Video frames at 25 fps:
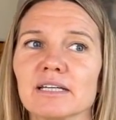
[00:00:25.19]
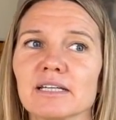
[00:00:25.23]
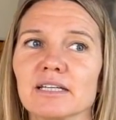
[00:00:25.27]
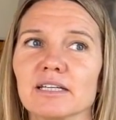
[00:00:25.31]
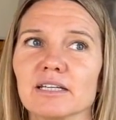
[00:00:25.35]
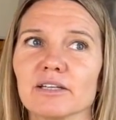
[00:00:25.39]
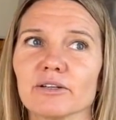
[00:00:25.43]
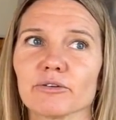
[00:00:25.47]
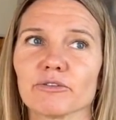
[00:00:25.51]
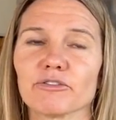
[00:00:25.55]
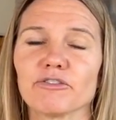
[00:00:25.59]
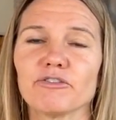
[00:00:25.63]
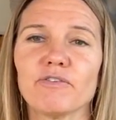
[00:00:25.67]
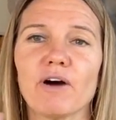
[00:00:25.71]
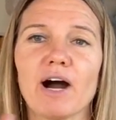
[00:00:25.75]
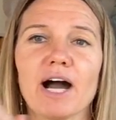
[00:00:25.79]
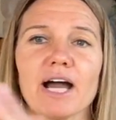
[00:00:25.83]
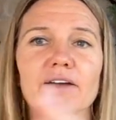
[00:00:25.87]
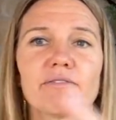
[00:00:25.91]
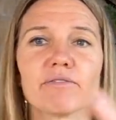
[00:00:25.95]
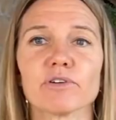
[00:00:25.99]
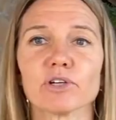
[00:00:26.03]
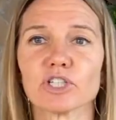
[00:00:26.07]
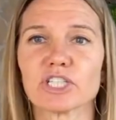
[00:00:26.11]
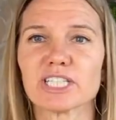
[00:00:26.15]

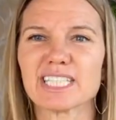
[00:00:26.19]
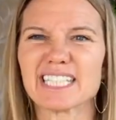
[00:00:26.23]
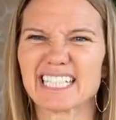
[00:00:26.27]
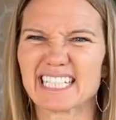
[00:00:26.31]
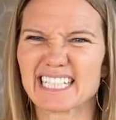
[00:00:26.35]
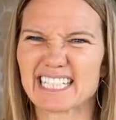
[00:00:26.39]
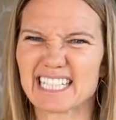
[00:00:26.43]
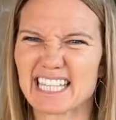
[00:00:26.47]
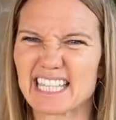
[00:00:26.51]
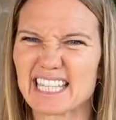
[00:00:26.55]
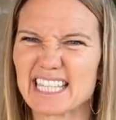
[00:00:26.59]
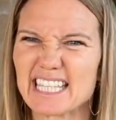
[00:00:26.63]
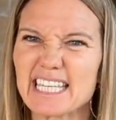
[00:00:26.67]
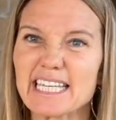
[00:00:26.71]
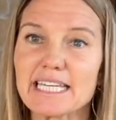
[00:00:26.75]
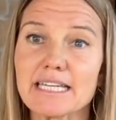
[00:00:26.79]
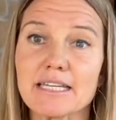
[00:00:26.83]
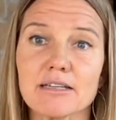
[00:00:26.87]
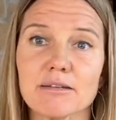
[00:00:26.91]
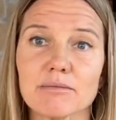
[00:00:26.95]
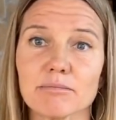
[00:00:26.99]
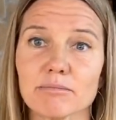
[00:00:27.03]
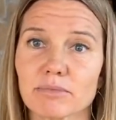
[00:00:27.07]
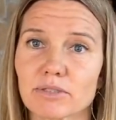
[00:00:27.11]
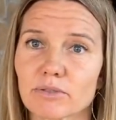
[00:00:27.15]
5 or 6
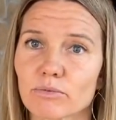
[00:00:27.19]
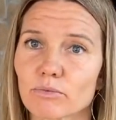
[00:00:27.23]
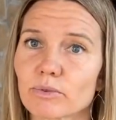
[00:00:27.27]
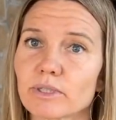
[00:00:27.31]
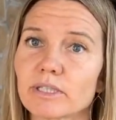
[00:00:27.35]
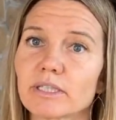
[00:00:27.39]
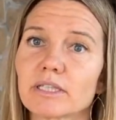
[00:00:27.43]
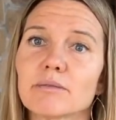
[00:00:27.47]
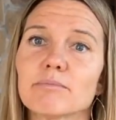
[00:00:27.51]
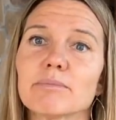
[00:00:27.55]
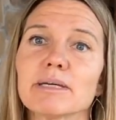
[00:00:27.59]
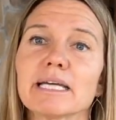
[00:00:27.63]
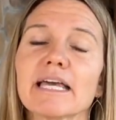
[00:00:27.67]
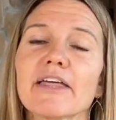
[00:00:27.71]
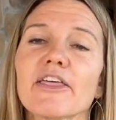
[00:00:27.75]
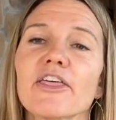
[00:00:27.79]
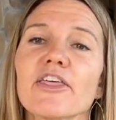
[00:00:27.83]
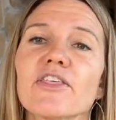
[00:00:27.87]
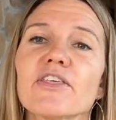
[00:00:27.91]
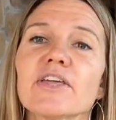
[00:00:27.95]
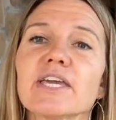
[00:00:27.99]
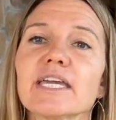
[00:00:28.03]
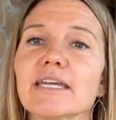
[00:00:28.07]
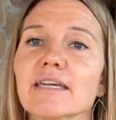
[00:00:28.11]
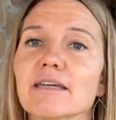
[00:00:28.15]
themes, really big
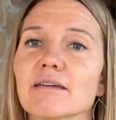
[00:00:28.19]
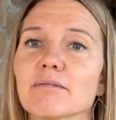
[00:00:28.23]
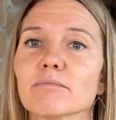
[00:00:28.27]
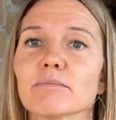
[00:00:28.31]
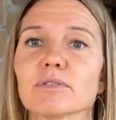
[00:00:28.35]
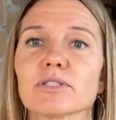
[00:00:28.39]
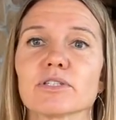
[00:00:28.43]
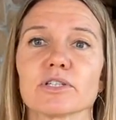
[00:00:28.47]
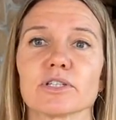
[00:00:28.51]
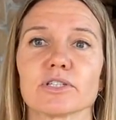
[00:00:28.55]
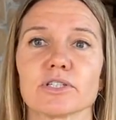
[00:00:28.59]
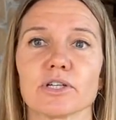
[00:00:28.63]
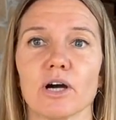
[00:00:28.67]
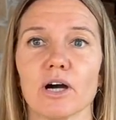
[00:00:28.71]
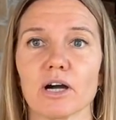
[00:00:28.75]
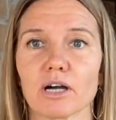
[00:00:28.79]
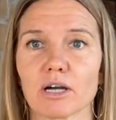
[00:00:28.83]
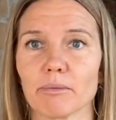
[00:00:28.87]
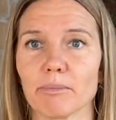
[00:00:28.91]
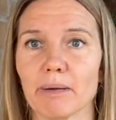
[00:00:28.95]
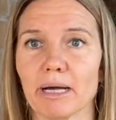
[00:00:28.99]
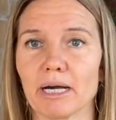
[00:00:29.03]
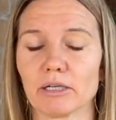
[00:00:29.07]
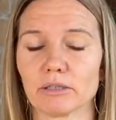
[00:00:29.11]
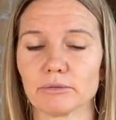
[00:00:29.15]
themes to talk
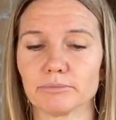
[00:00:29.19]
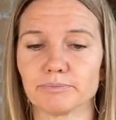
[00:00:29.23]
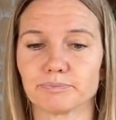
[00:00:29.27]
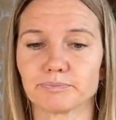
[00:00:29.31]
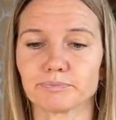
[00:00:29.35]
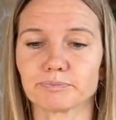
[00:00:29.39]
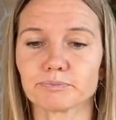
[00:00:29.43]
about.